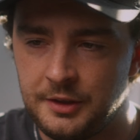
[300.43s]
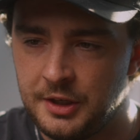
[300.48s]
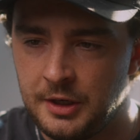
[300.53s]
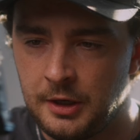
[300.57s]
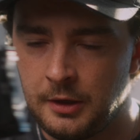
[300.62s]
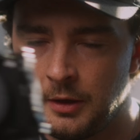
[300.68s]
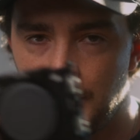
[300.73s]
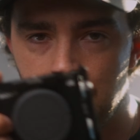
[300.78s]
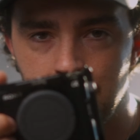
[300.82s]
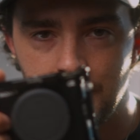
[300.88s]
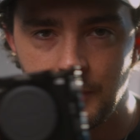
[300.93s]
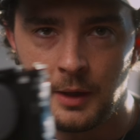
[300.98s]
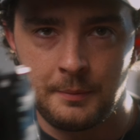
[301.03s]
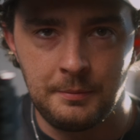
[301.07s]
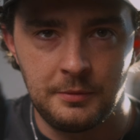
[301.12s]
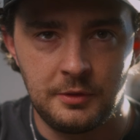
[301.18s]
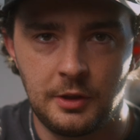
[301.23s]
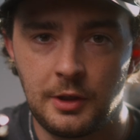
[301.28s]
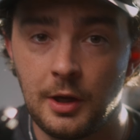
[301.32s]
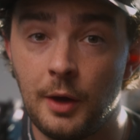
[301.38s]
you know,
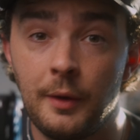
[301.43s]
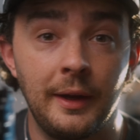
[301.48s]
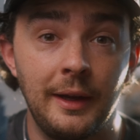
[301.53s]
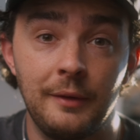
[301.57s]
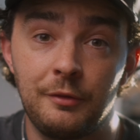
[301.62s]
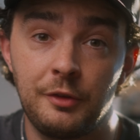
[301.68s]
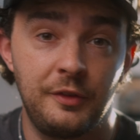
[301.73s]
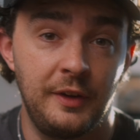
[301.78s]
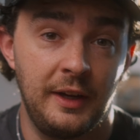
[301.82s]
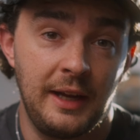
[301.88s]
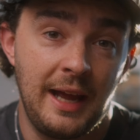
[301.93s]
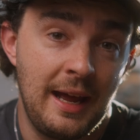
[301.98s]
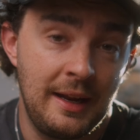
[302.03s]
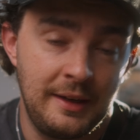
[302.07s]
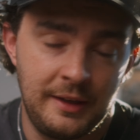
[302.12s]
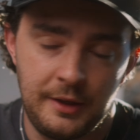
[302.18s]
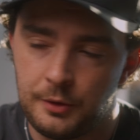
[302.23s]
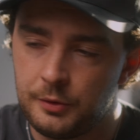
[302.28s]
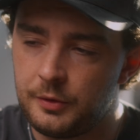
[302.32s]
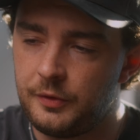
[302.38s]
I'm going everything
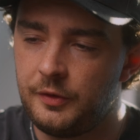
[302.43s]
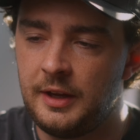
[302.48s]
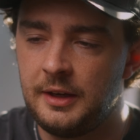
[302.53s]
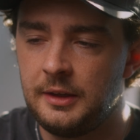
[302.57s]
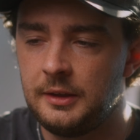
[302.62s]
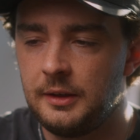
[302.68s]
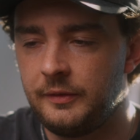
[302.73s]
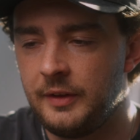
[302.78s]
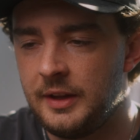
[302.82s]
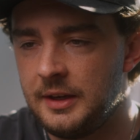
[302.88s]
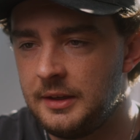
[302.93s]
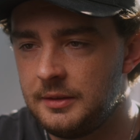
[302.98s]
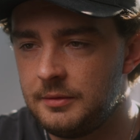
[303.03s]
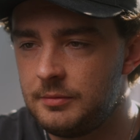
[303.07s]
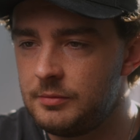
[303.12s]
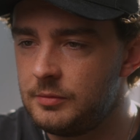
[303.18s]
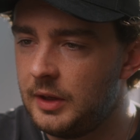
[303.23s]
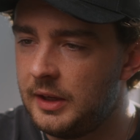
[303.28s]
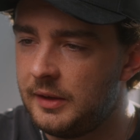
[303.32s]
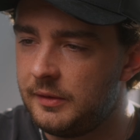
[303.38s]
handheld, then
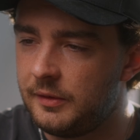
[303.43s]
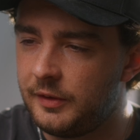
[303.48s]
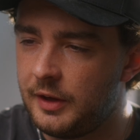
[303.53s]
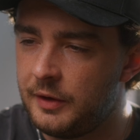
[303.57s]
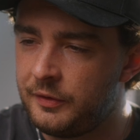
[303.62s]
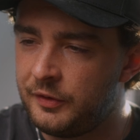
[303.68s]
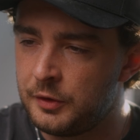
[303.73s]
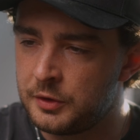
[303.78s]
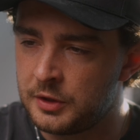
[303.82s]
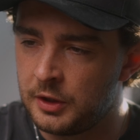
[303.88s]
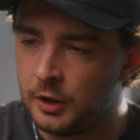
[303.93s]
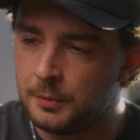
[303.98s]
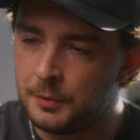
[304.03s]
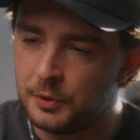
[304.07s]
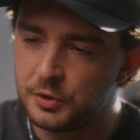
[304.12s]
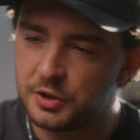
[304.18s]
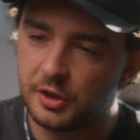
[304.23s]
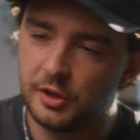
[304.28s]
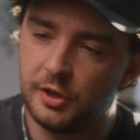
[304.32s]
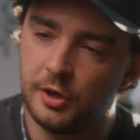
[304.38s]
it feels a lot
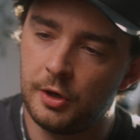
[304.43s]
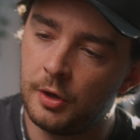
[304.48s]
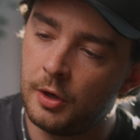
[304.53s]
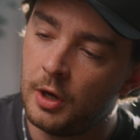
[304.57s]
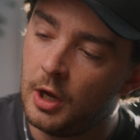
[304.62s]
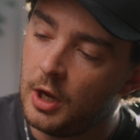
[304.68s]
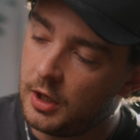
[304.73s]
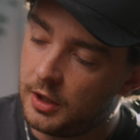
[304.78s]
more secure.